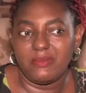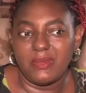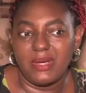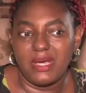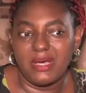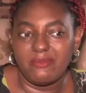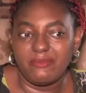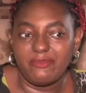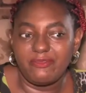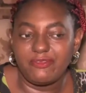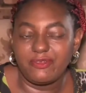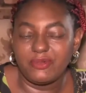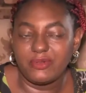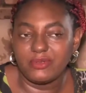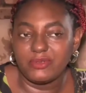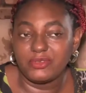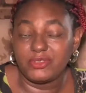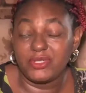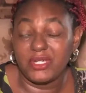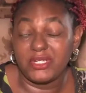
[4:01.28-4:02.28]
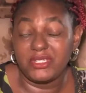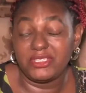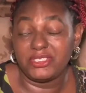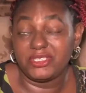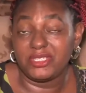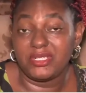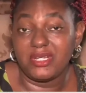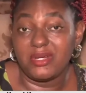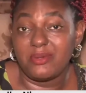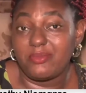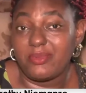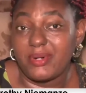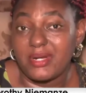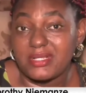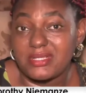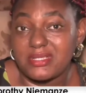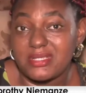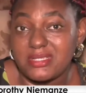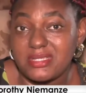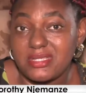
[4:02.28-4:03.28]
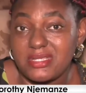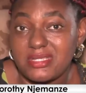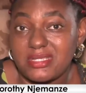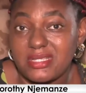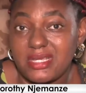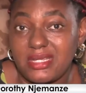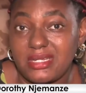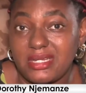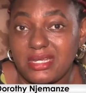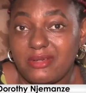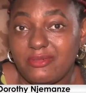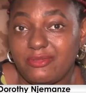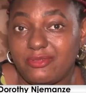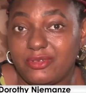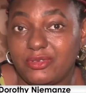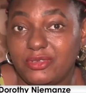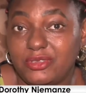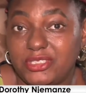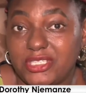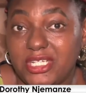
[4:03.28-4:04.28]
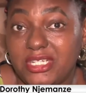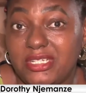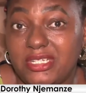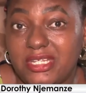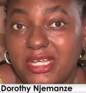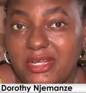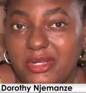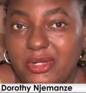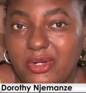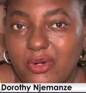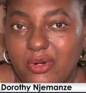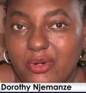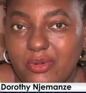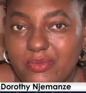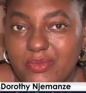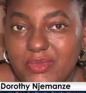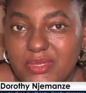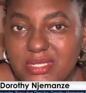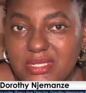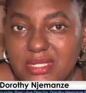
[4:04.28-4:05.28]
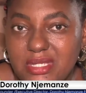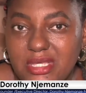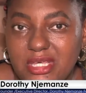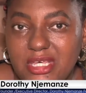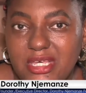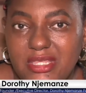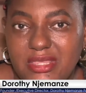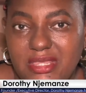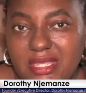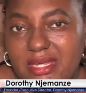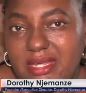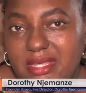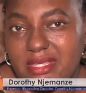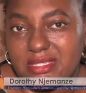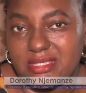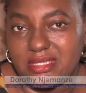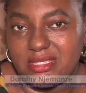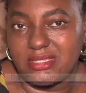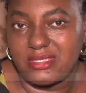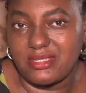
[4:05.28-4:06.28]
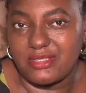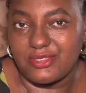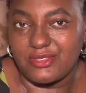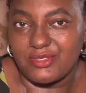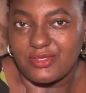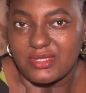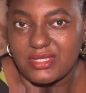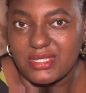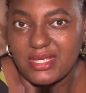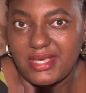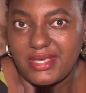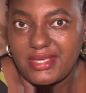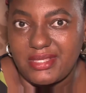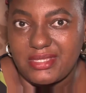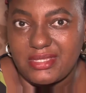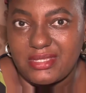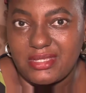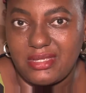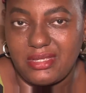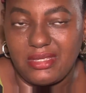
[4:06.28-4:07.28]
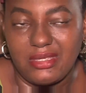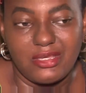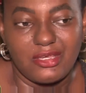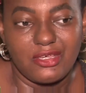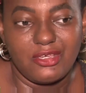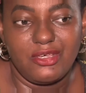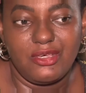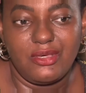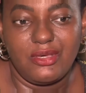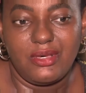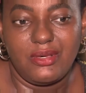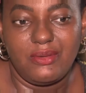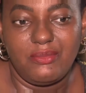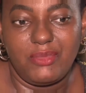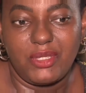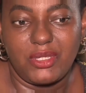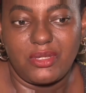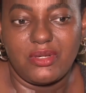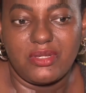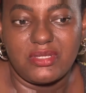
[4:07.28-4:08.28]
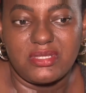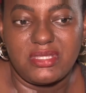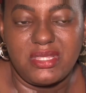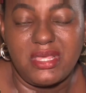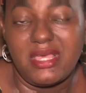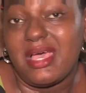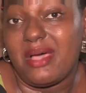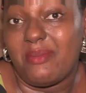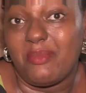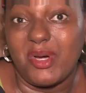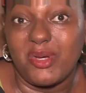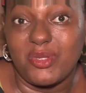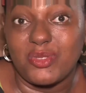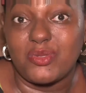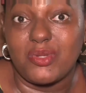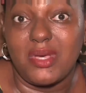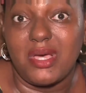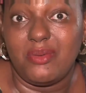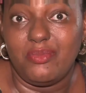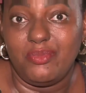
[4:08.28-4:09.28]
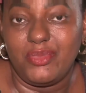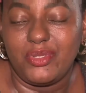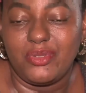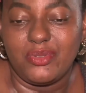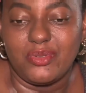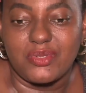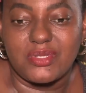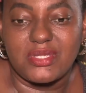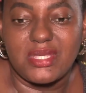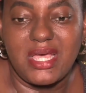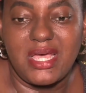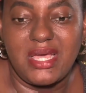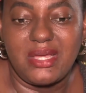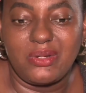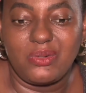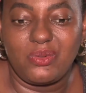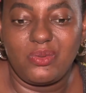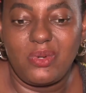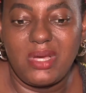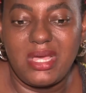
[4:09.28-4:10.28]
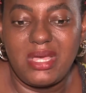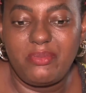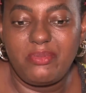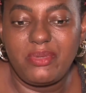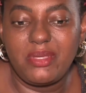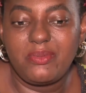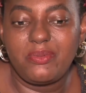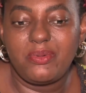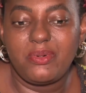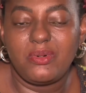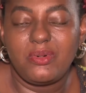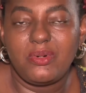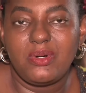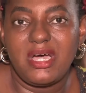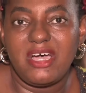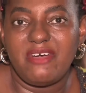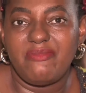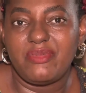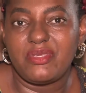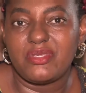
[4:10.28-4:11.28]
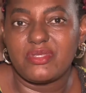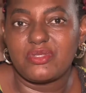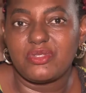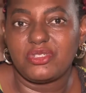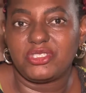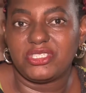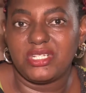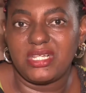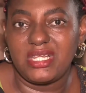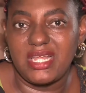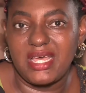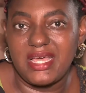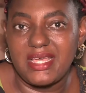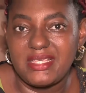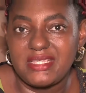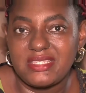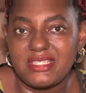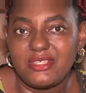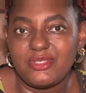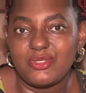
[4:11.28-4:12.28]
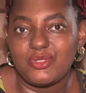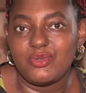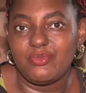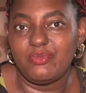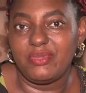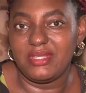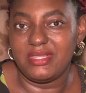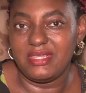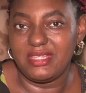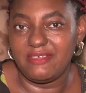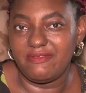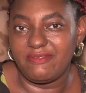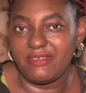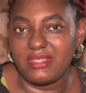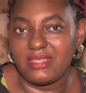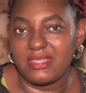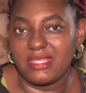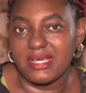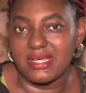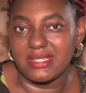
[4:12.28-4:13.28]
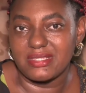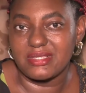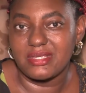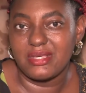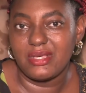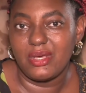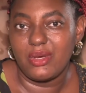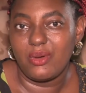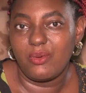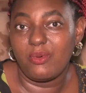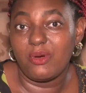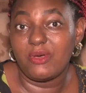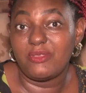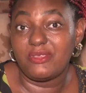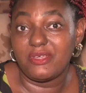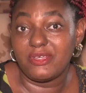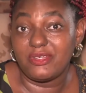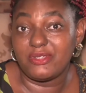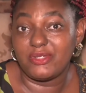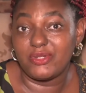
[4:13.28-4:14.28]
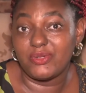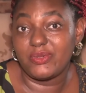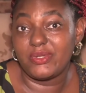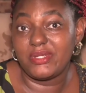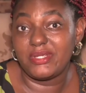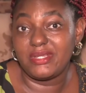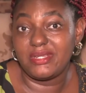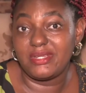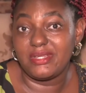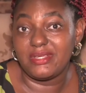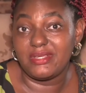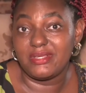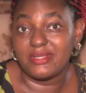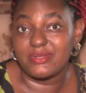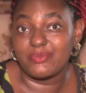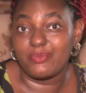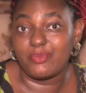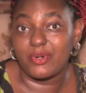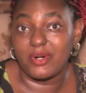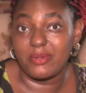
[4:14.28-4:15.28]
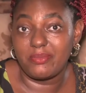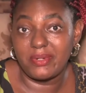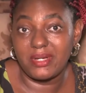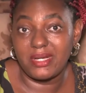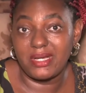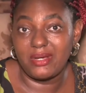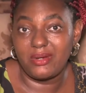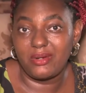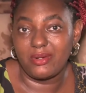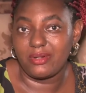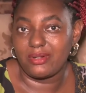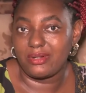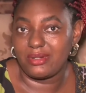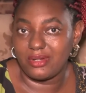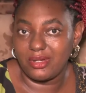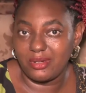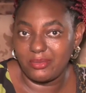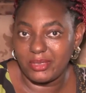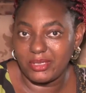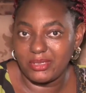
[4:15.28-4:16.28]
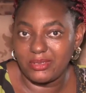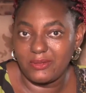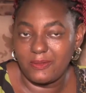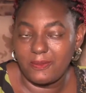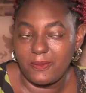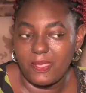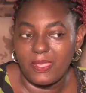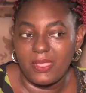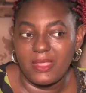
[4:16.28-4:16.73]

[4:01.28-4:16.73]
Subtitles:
harmful traditional practices and harmful gender norms that exist in society because they amount to abuse. And where people have been socialized into believing that what they're doing is proper or normal,